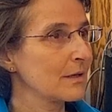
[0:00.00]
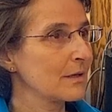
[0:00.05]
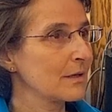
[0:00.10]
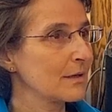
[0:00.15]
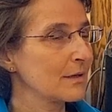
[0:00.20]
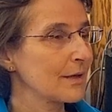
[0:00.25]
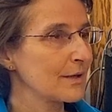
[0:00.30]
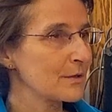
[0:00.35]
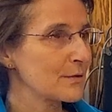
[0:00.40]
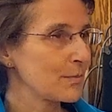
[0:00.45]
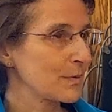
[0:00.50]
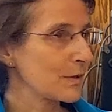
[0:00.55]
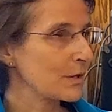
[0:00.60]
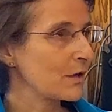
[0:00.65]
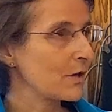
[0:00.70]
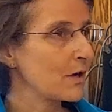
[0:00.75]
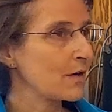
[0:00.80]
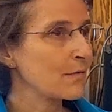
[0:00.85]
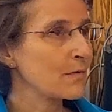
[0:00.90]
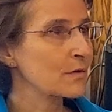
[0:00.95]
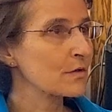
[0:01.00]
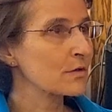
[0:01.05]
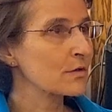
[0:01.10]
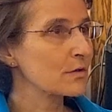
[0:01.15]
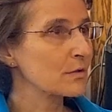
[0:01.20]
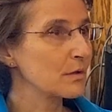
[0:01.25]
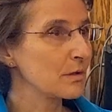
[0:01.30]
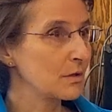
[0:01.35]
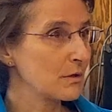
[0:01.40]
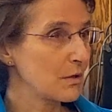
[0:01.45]
That's what God wants
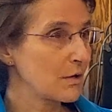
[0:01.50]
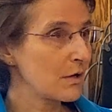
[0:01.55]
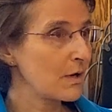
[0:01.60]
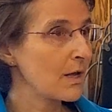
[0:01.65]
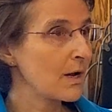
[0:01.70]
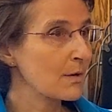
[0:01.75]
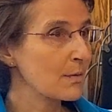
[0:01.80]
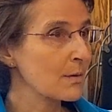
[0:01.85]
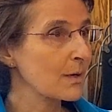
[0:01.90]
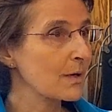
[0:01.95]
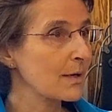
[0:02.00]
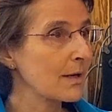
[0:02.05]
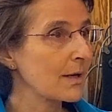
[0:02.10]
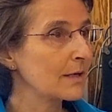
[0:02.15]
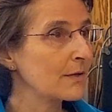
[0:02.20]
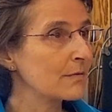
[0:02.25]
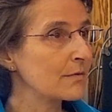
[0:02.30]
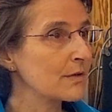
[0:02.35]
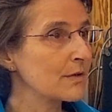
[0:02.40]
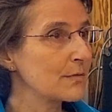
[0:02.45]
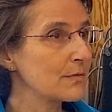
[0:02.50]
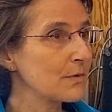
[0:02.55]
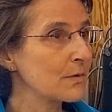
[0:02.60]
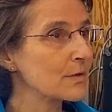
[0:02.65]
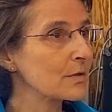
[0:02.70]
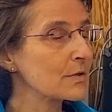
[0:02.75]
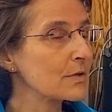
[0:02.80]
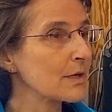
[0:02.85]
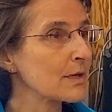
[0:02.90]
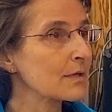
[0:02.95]
to do in all our lives. He
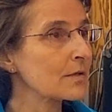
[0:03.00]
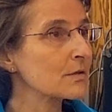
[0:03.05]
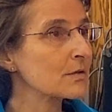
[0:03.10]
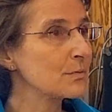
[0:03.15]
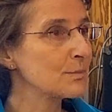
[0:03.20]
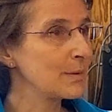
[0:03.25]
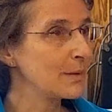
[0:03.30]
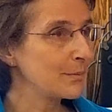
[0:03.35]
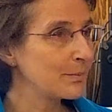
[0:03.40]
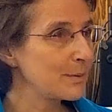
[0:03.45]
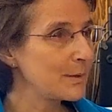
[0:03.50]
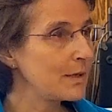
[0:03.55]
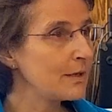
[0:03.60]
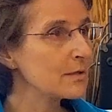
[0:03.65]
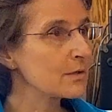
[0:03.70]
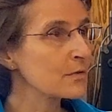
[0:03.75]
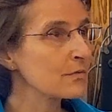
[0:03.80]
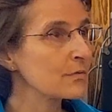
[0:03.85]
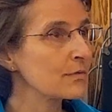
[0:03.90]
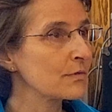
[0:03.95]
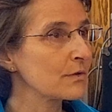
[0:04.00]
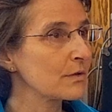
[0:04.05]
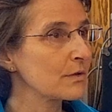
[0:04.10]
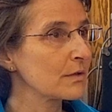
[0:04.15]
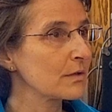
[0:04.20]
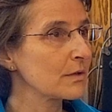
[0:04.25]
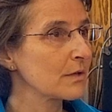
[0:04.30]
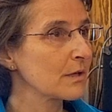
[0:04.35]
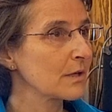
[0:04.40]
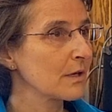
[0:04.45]
wants us to be peaceful.
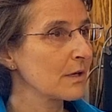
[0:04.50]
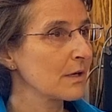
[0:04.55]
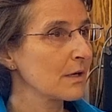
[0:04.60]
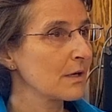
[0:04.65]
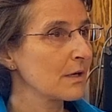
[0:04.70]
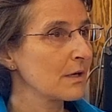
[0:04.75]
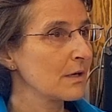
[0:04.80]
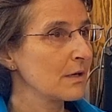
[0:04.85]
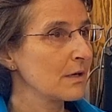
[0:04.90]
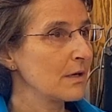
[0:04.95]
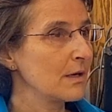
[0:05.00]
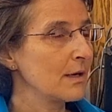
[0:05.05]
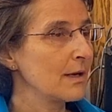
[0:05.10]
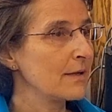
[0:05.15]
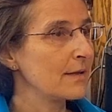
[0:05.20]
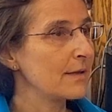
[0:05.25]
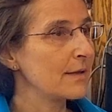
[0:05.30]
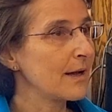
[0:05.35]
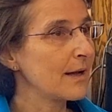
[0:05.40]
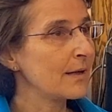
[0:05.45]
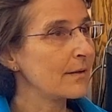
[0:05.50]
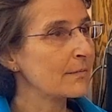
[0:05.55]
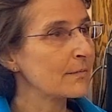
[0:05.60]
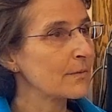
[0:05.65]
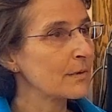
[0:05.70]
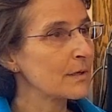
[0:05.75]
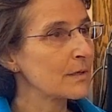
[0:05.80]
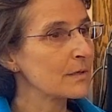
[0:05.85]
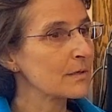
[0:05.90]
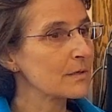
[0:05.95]
Mm-hmm. And that
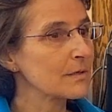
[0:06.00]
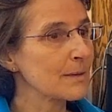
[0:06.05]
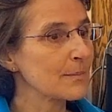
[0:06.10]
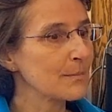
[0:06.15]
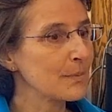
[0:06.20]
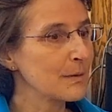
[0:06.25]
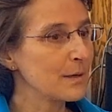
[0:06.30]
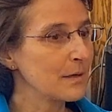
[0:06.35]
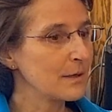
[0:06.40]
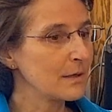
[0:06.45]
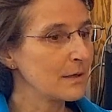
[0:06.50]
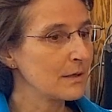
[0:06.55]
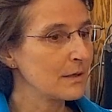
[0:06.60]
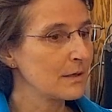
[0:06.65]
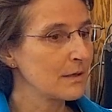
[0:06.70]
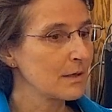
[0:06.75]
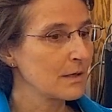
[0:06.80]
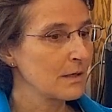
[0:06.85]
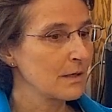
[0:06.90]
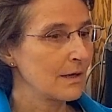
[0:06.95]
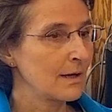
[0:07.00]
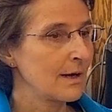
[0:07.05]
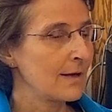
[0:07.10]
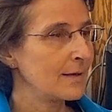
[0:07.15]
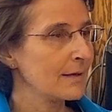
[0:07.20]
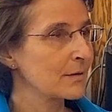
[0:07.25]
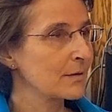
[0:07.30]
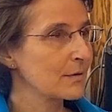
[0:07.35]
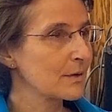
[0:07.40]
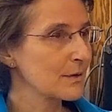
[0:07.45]
was something I
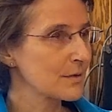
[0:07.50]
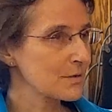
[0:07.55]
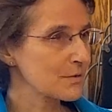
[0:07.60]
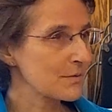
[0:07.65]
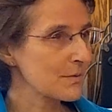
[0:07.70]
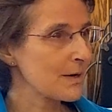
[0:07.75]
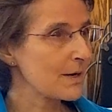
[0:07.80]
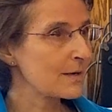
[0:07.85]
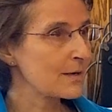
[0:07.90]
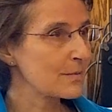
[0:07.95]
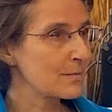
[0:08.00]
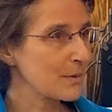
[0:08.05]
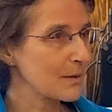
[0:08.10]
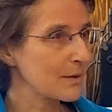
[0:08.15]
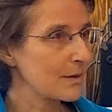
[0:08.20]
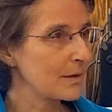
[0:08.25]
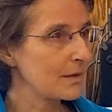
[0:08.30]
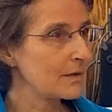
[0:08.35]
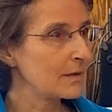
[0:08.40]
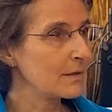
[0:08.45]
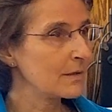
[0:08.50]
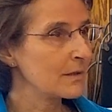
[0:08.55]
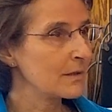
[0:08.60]
noticed right away